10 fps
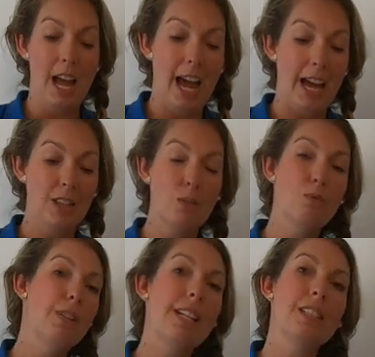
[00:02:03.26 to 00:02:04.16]
And the
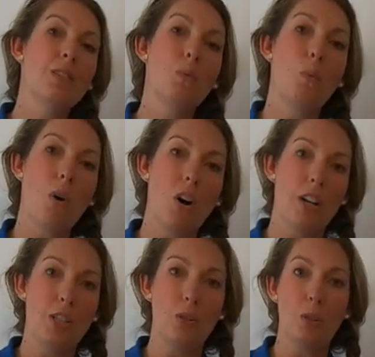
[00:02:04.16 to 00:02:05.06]
reason why
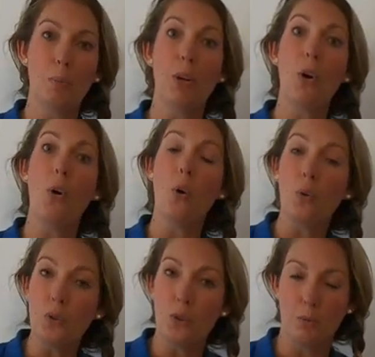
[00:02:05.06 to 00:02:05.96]
you can put it
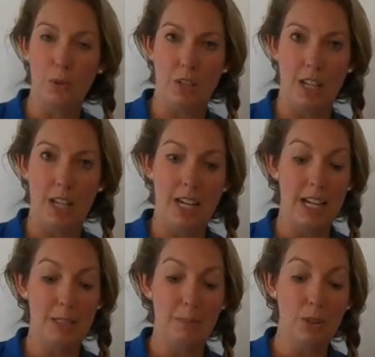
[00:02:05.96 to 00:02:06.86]
on your body
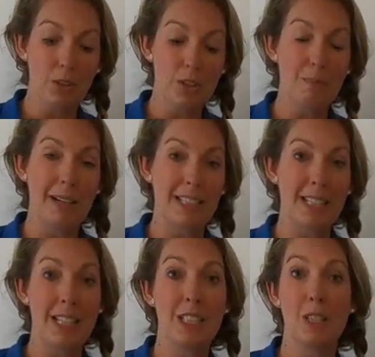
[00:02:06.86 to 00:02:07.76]
is because
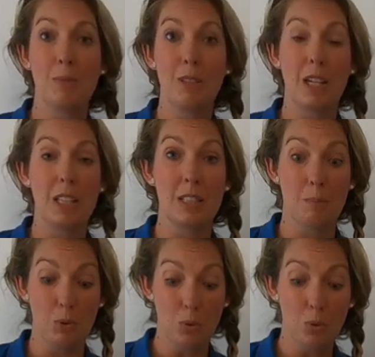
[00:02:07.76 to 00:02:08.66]
magnesium is
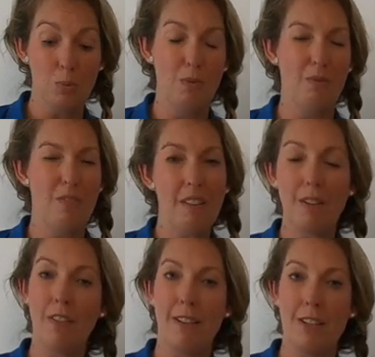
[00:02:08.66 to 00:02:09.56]
absorbed
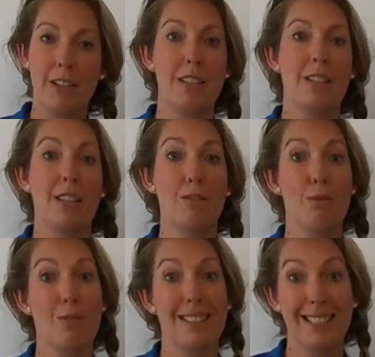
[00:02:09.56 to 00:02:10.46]
very nicely
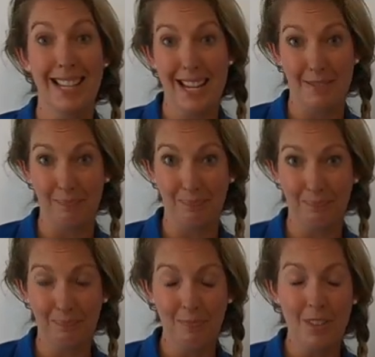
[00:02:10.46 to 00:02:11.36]
through the skin.
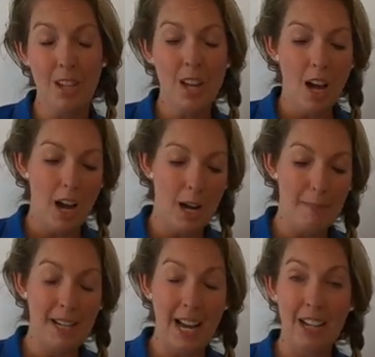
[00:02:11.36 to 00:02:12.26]
And
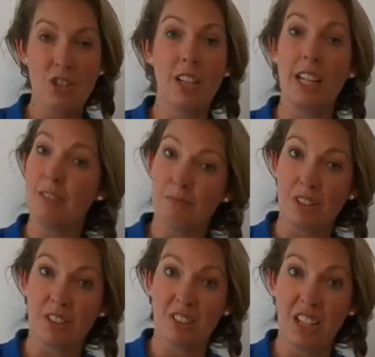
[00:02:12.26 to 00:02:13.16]
actually the
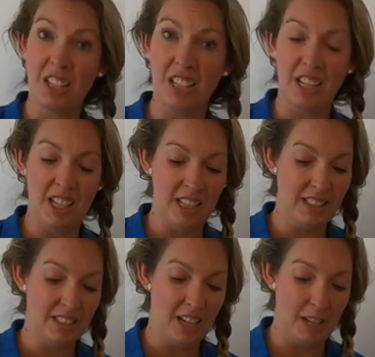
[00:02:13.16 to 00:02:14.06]
skin
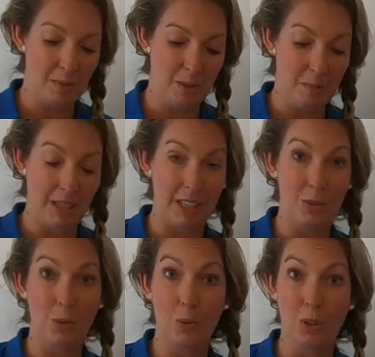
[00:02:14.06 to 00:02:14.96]
is the biggest
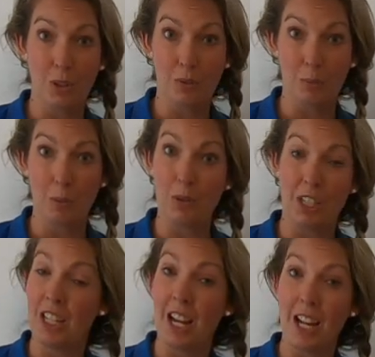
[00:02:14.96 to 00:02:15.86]
organ of the
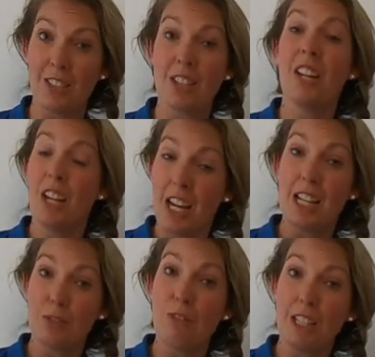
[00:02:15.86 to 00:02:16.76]
body, and
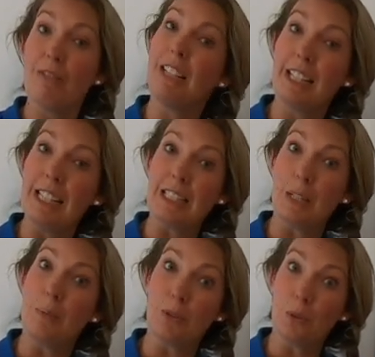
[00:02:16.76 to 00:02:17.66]
it's really easily
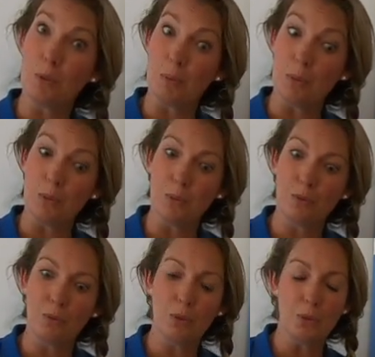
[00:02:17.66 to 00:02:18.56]
absorbable
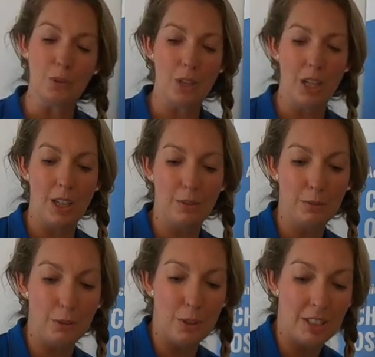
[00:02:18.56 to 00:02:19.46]

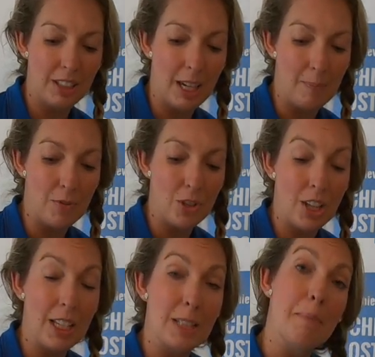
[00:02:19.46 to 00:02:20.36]
through the skin. So
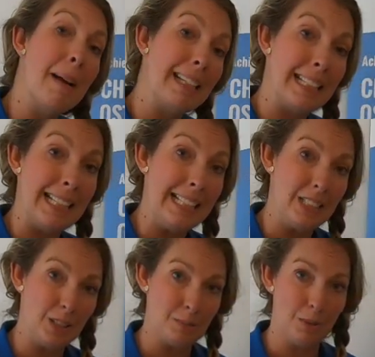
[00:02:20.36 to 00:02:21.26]
that's
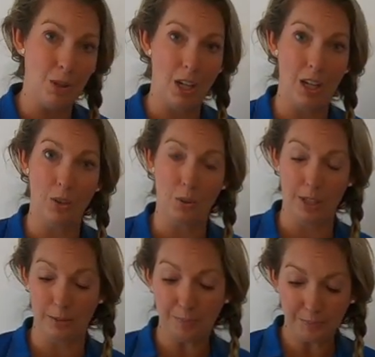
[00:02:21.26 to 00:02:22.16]
magnesium
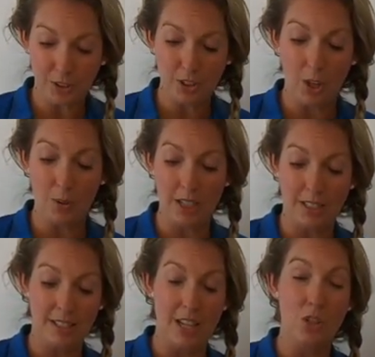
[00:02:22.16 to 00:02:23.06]
oil. So as I
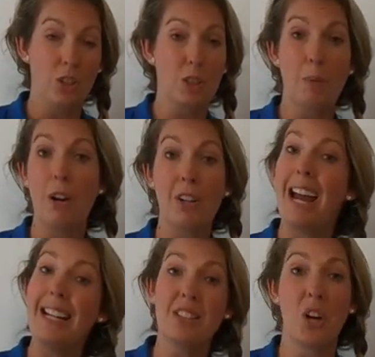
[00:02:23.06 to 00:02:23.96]
said, you can spray it on at
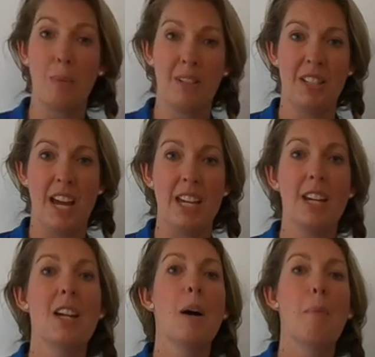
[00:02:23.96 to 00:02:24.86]
any time of the day,
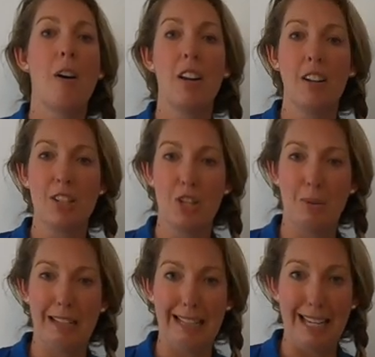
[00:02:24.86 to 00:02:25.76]
but I like to do it
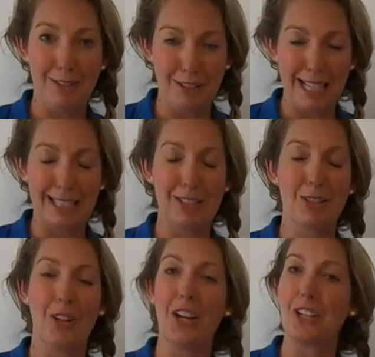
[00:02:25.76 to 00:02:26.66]
in the evenings
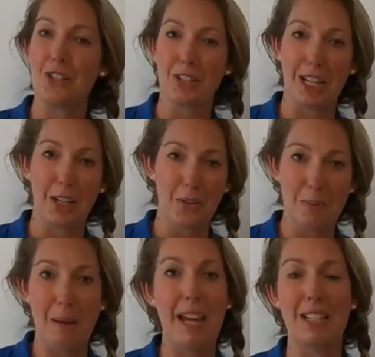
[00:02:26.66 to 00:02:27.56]
so that I can just then go to
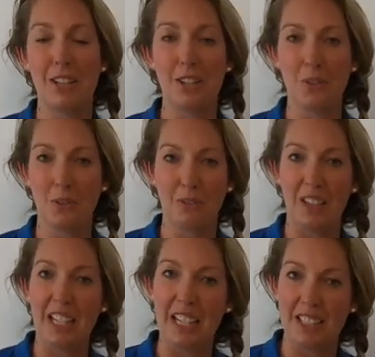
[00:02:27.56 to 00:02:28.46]
bed and not
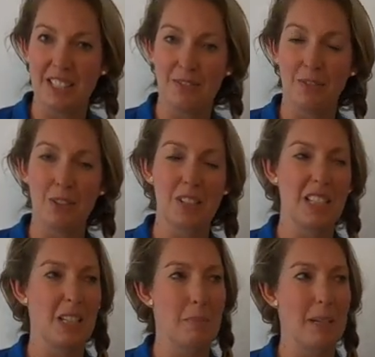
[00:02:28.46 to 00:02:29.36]
feel it. It feels a
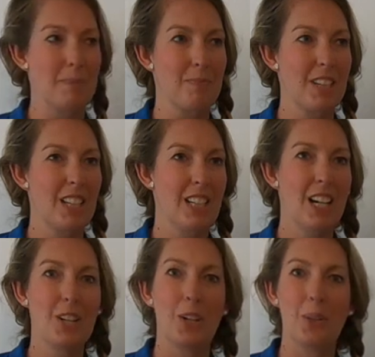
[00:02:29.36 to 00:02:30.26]
little bit,
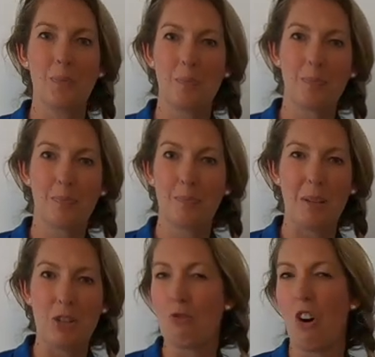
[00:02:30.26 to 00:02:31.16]
I don't know, a
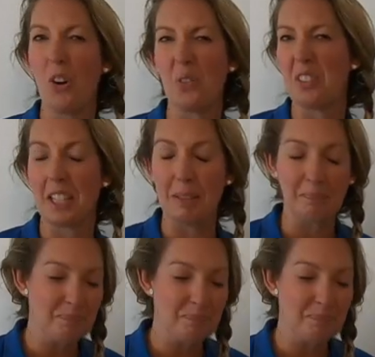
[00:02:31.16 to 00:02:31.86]
bit dry on the skin.